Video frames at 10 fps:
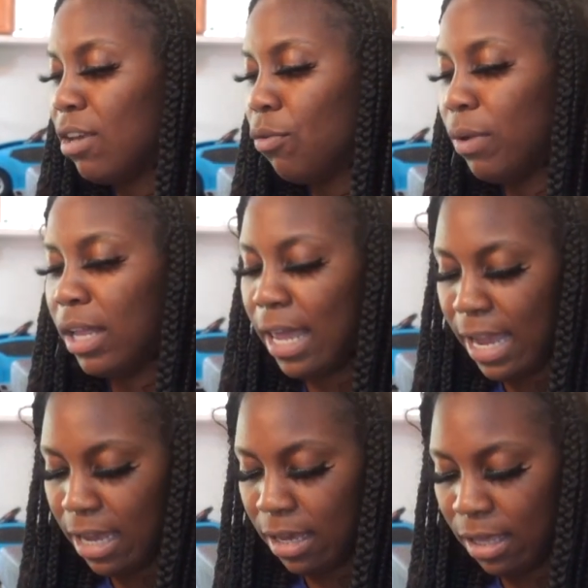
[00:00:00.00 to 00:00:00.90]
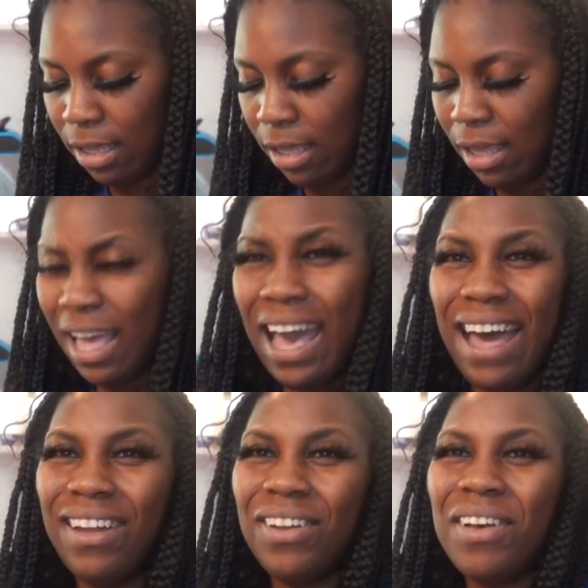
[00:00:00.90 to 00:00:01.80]
He'll wear like, I
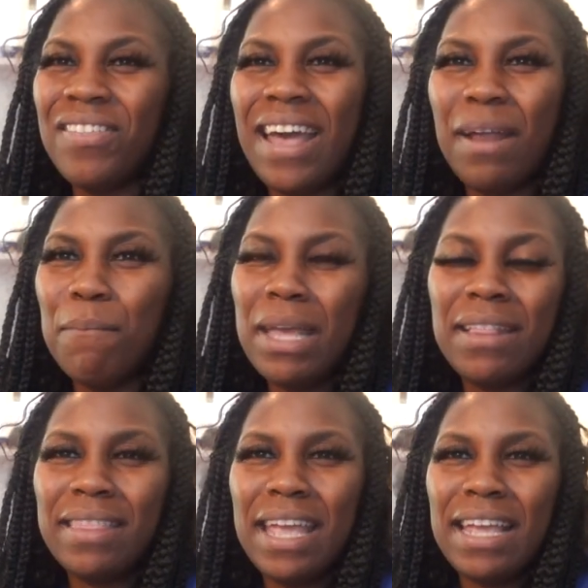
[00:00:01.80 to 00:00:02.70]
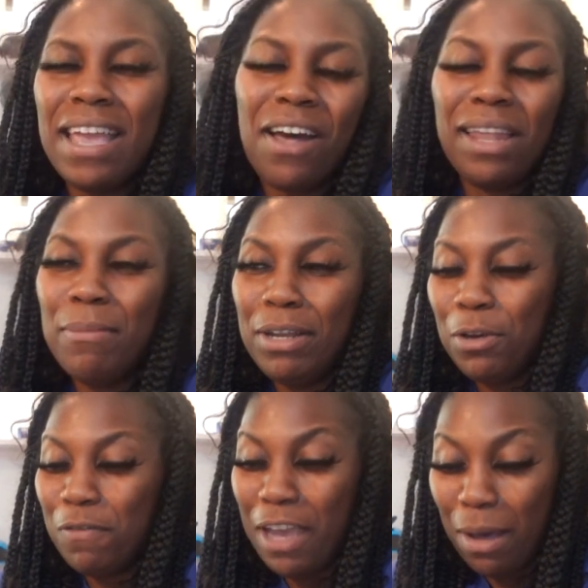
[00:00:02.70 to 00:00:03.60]
don't know, is that a men thing? Y'all let me
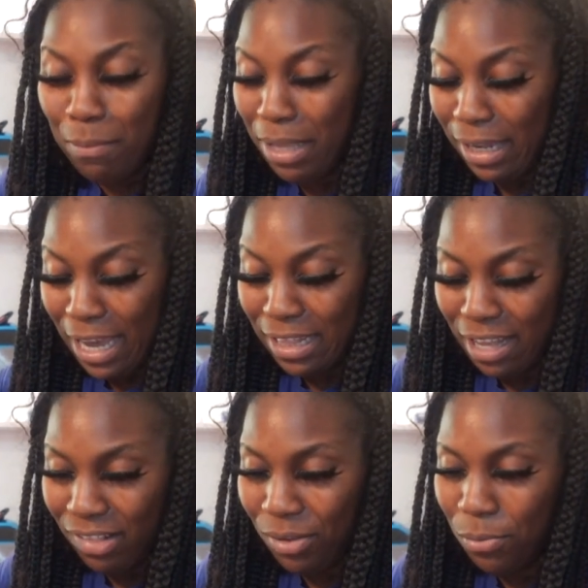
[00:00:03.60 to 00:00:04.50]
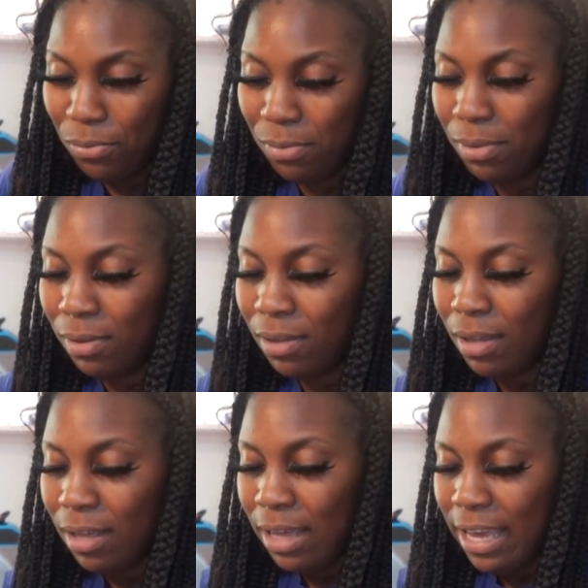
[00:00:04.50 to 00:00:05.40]
know if y'all men like that too.
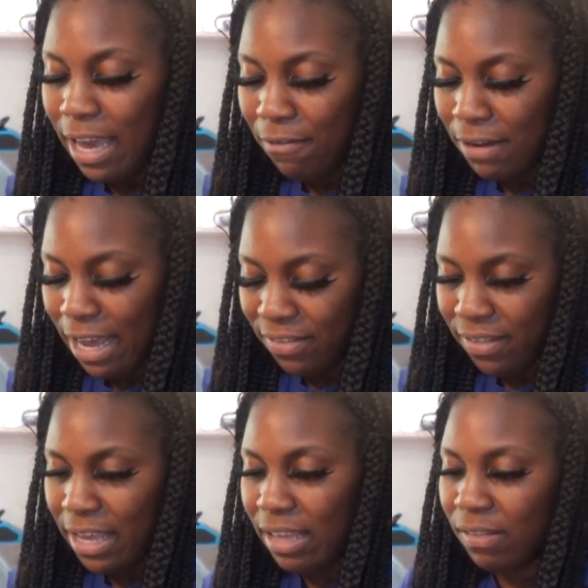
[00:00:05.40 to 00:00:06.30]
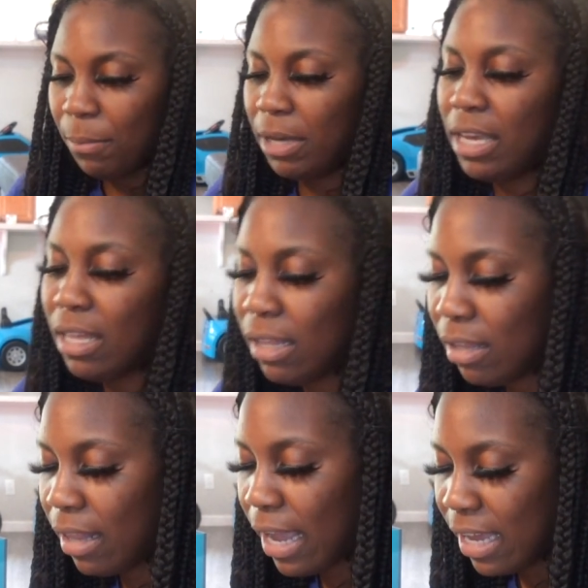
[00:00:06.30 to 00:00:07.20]
He have nice things, but he
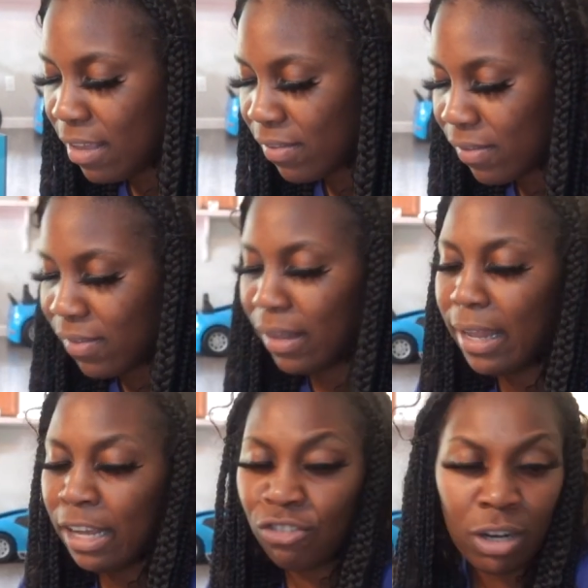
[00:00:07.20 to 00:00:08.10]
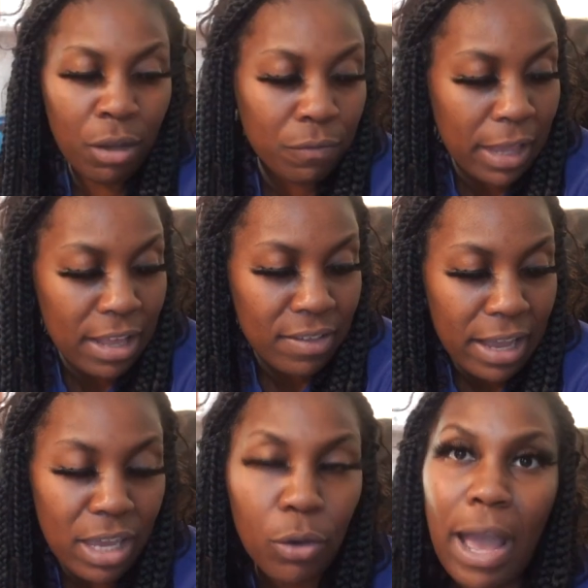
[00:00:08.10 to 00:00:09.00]
like his selection of things
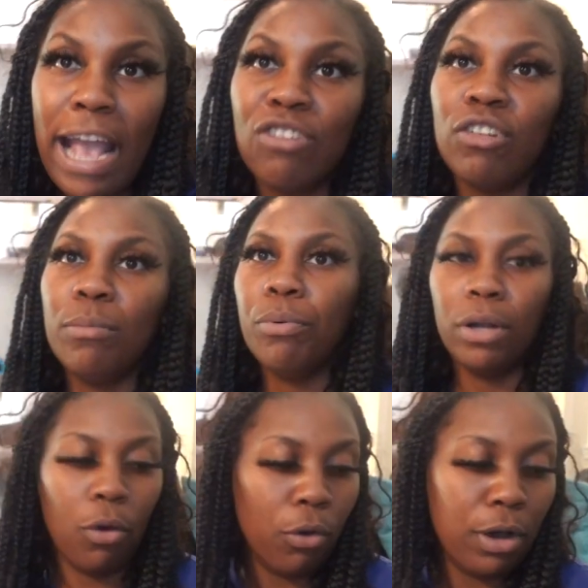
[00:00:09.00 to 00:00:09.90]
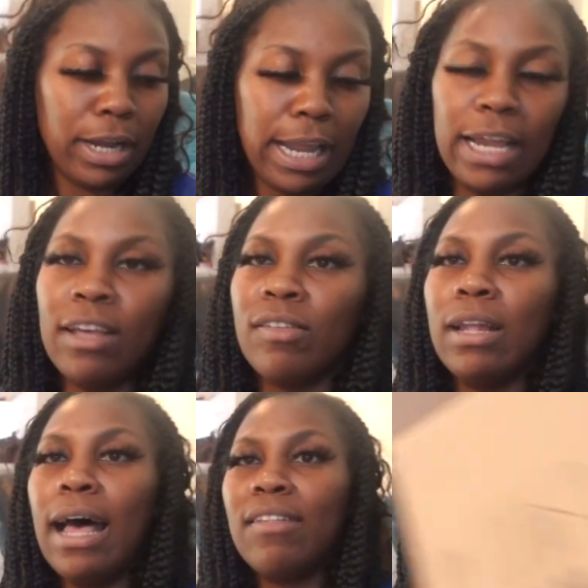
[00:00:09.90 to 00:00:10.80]
that he'll actually put on in his
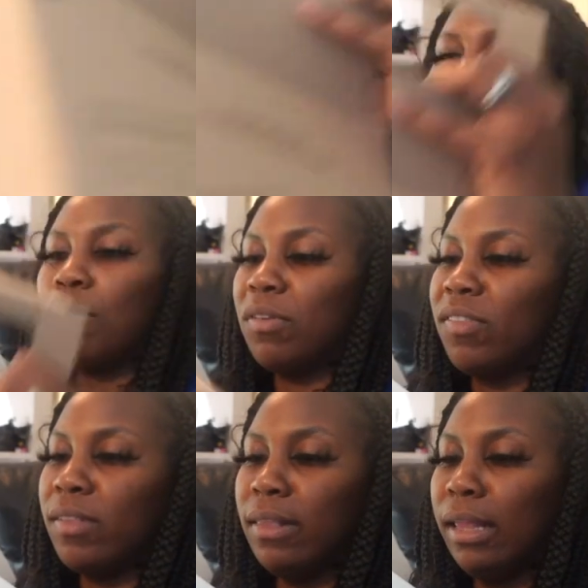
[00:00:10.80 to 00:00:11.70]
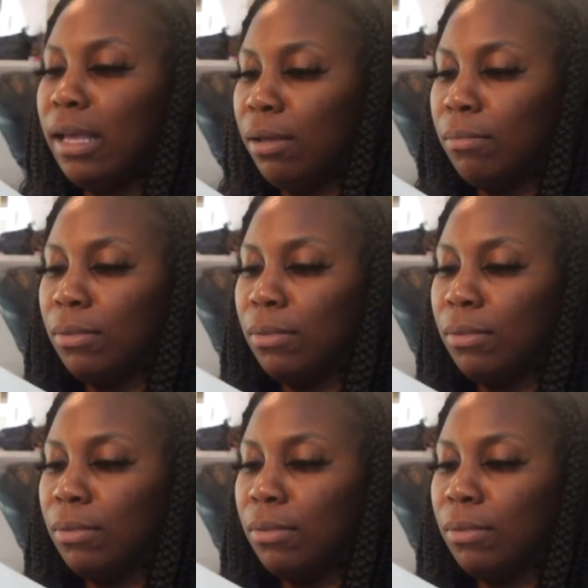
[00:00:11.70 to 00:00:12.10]
closet is very slim.